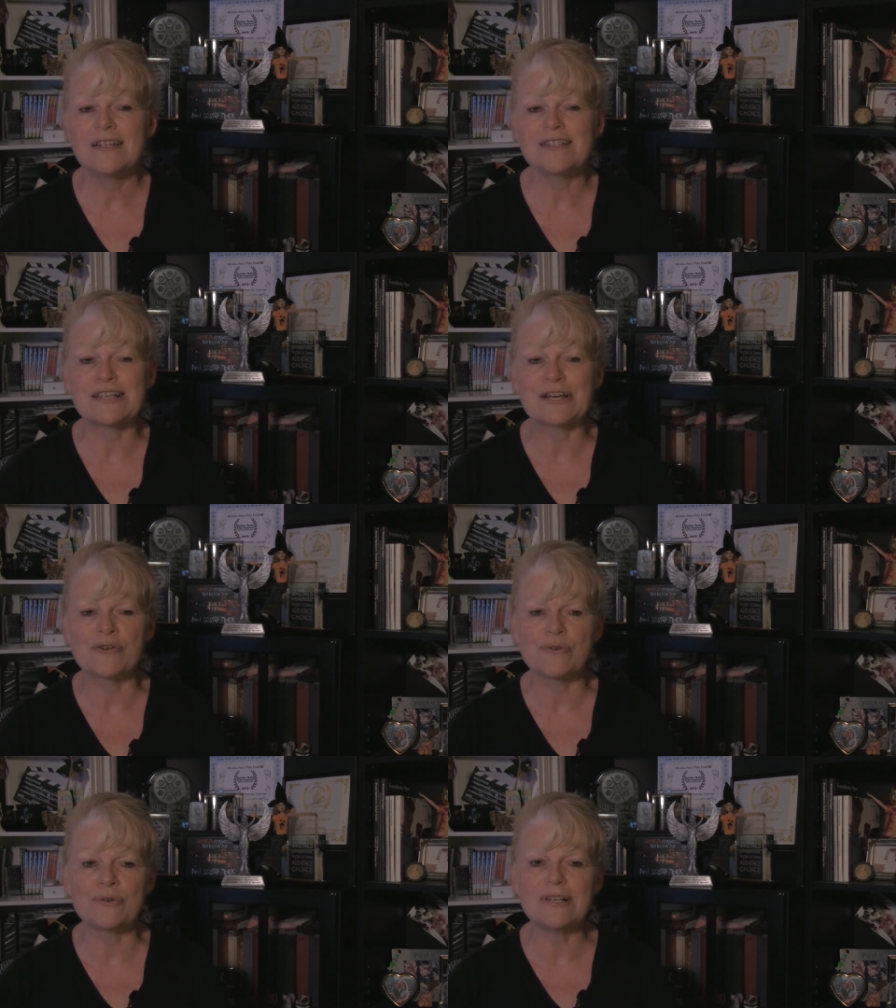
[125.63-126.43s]

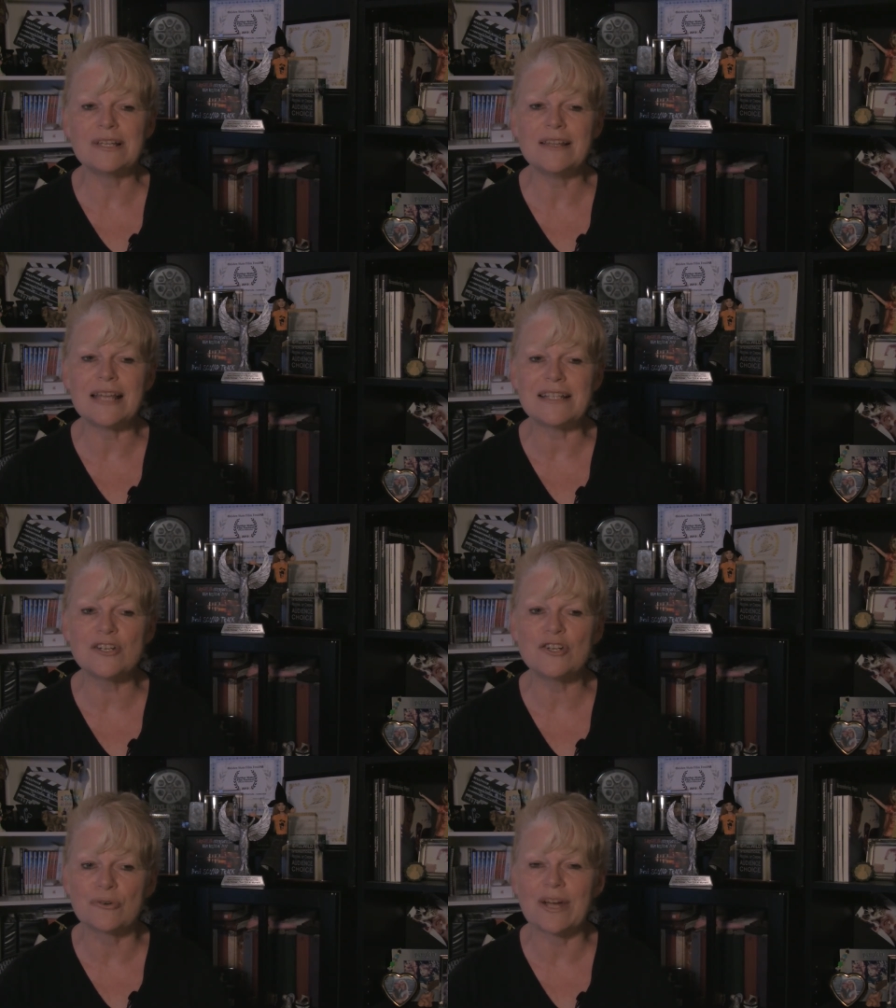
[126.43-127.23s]
So that's
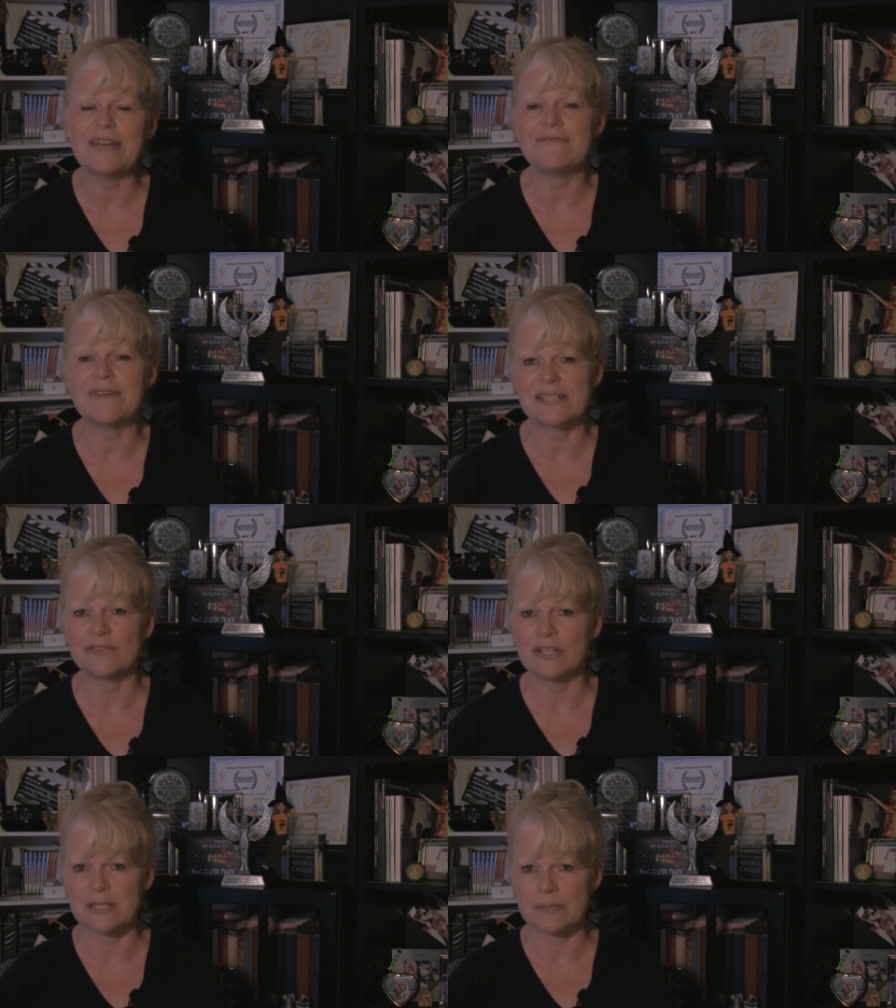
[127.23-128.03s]
a great
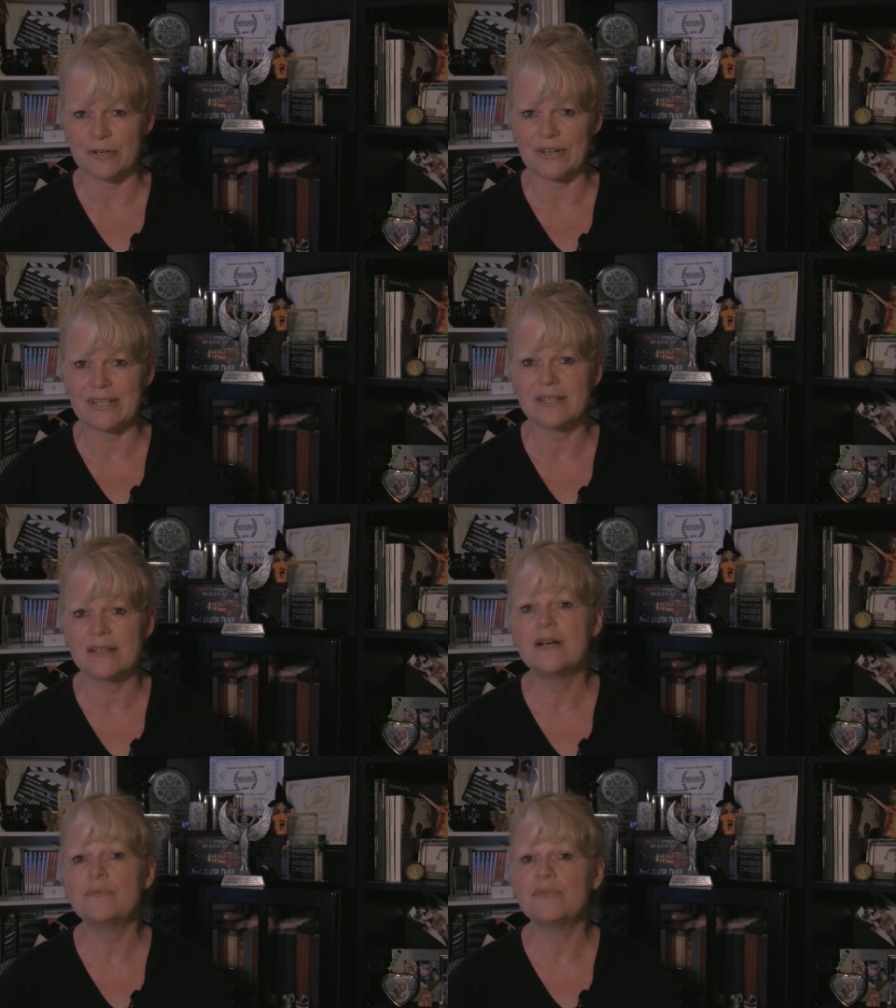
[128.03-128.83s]
festival experience.
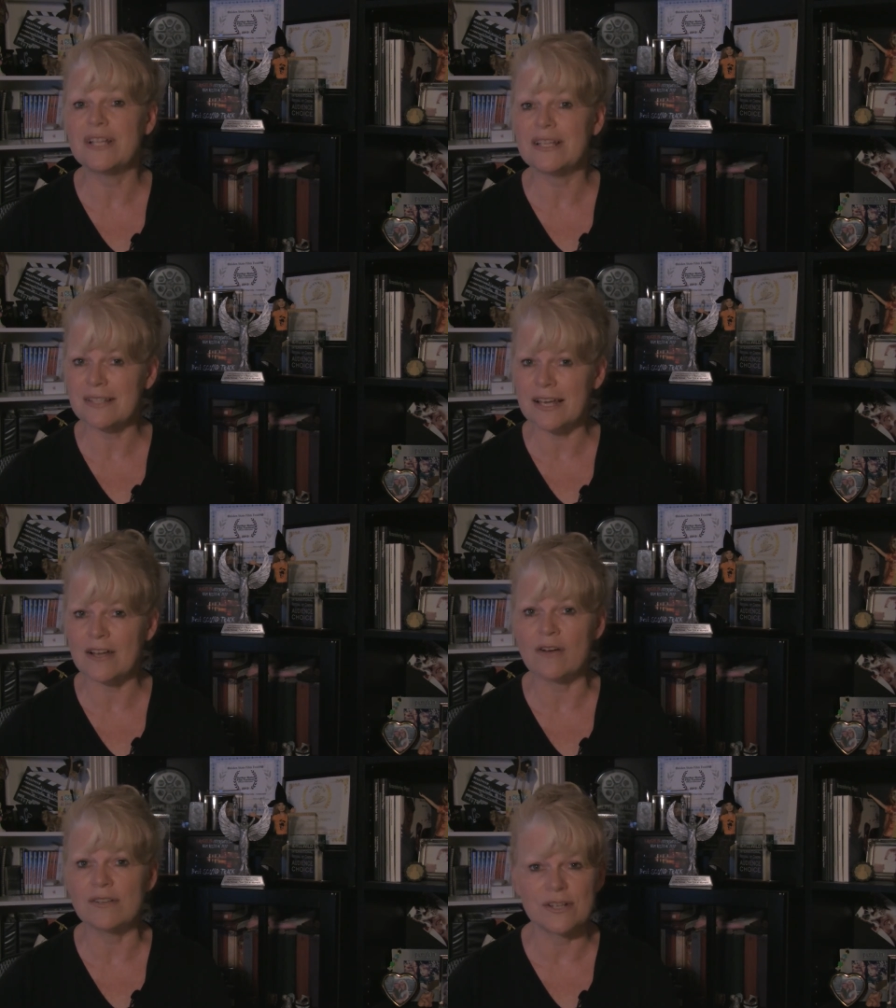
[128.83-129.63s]
Plus,
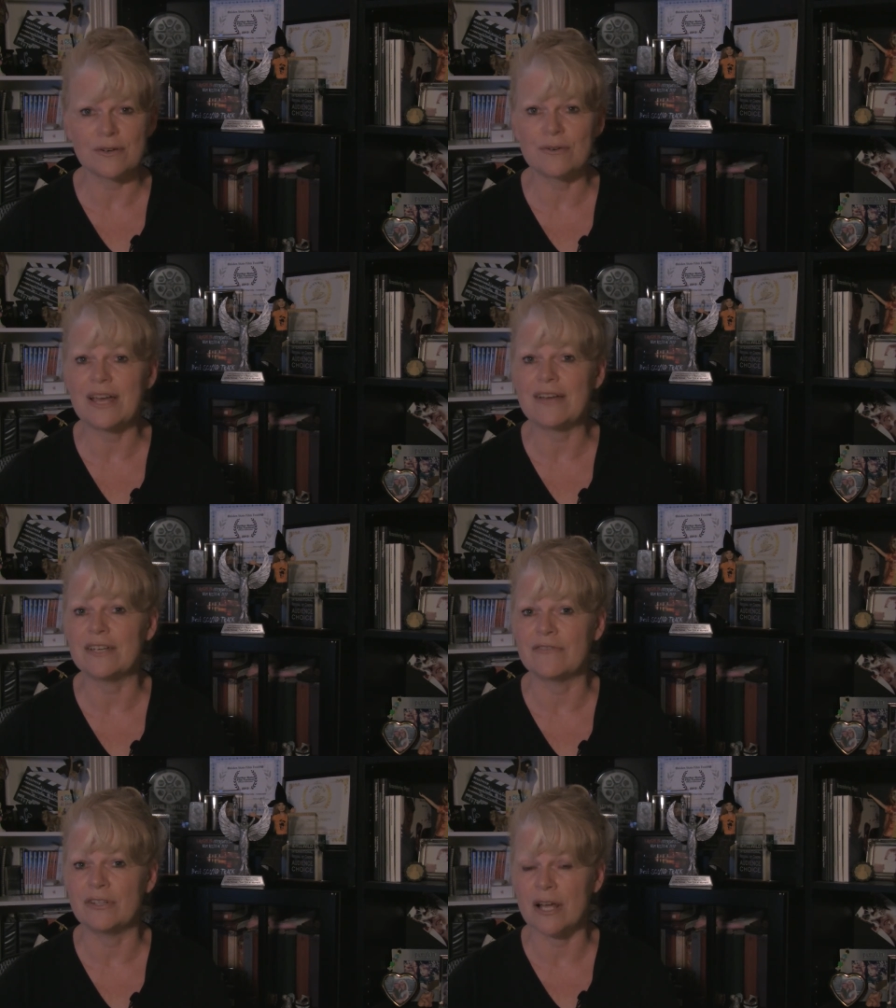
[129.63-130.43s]
they also
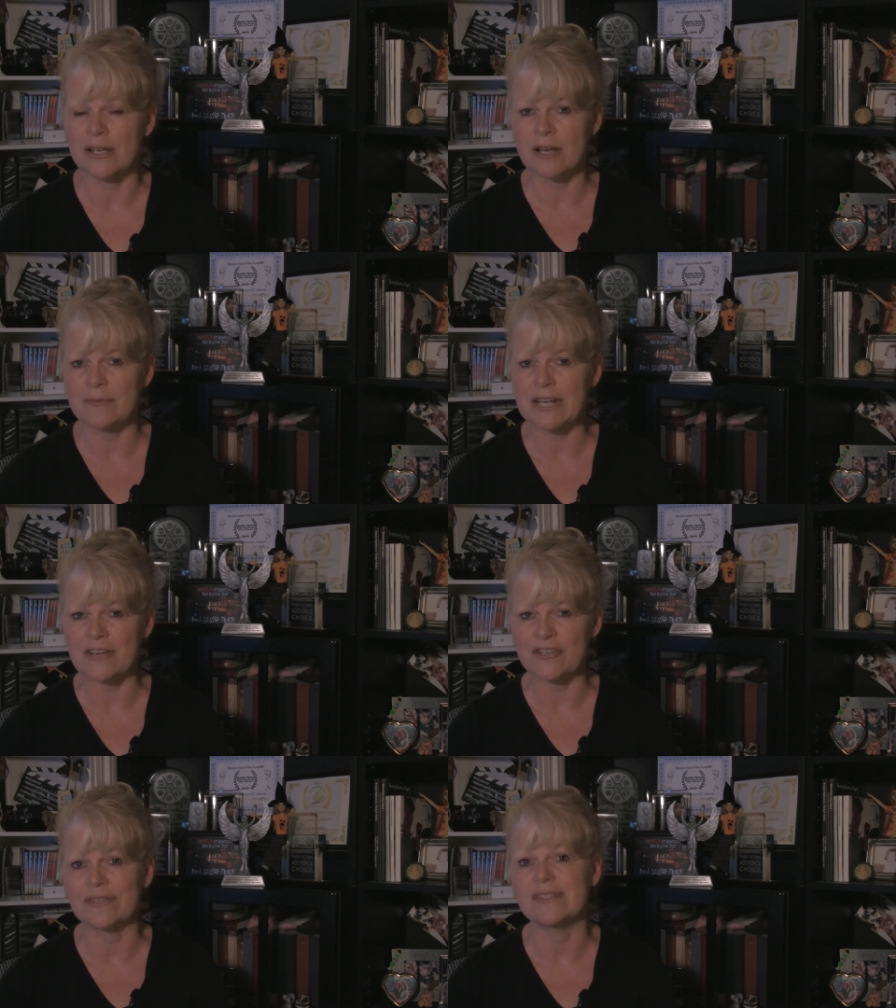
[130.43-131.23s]
give a lot of
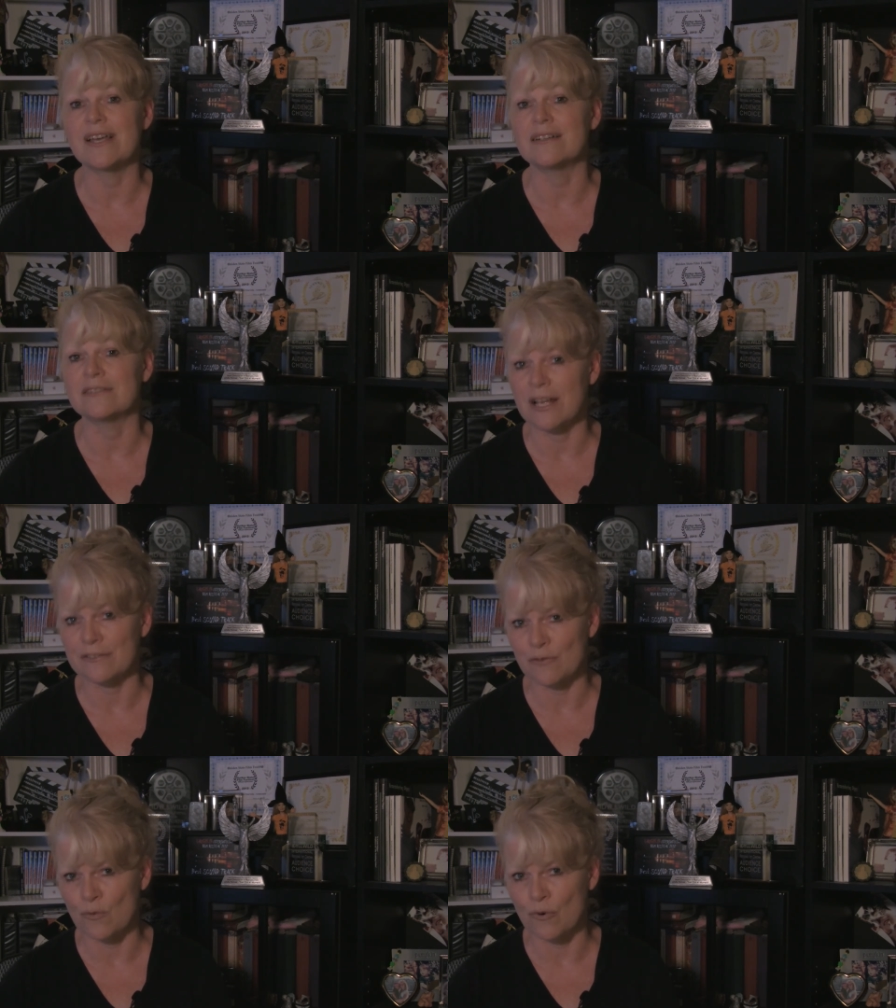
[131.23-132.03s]
nominations and a lot
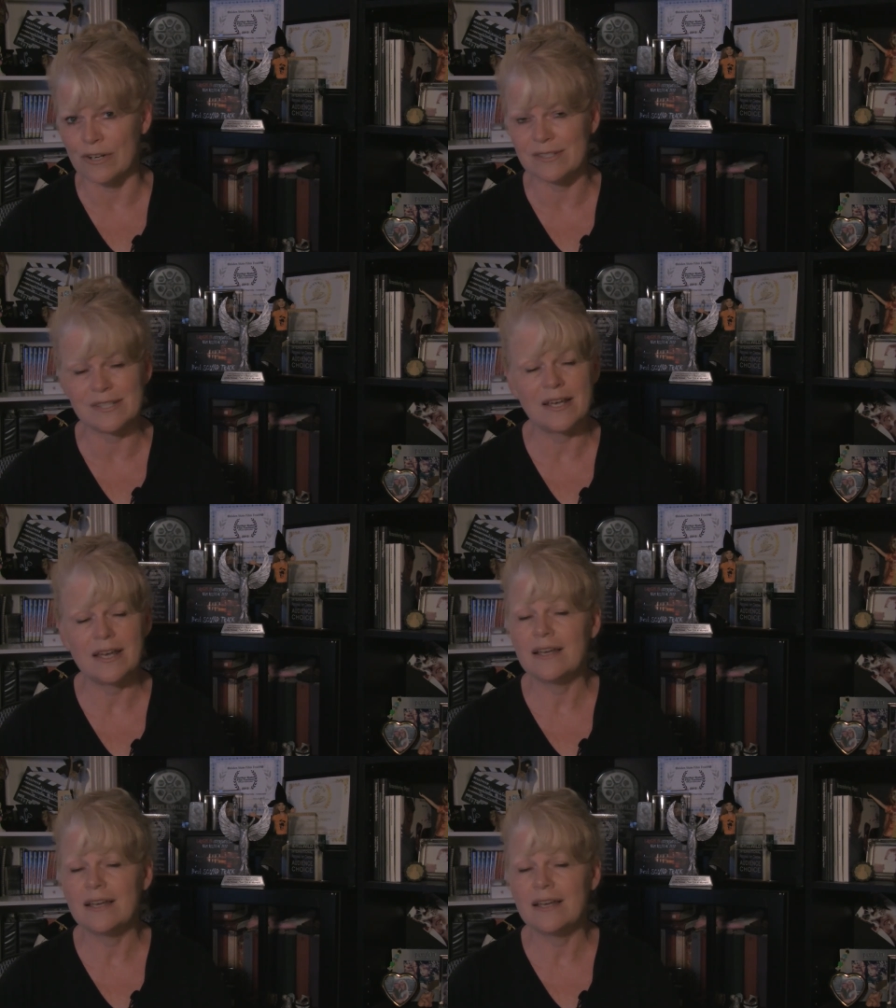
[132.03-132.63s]
of awards.